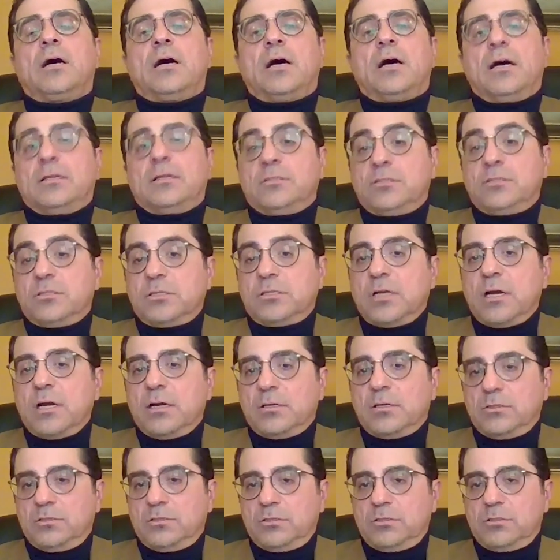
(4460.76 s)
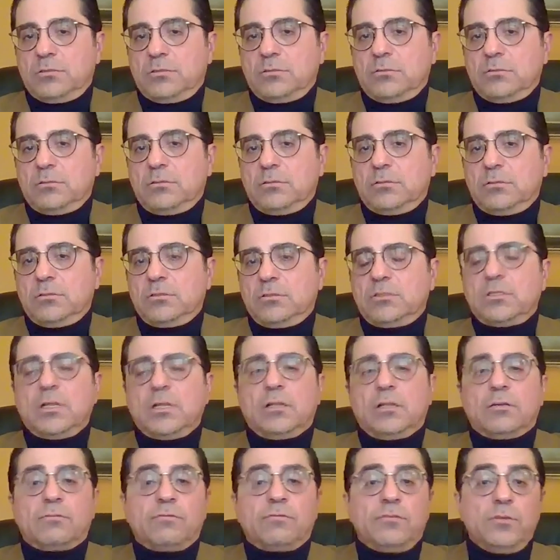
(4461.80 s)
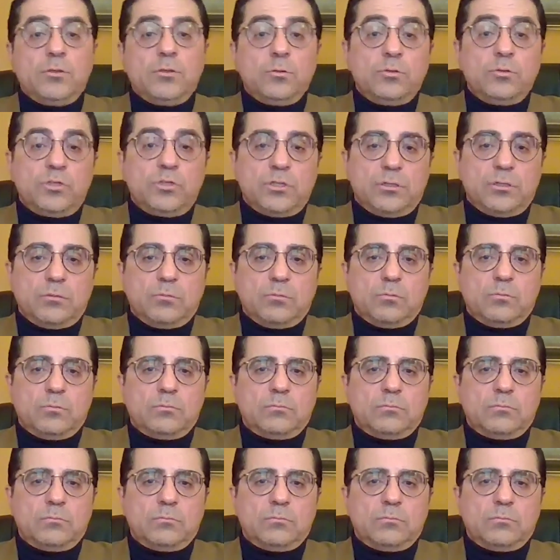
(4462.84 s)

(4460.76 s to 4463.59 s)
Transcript: on stars. Stellar fusion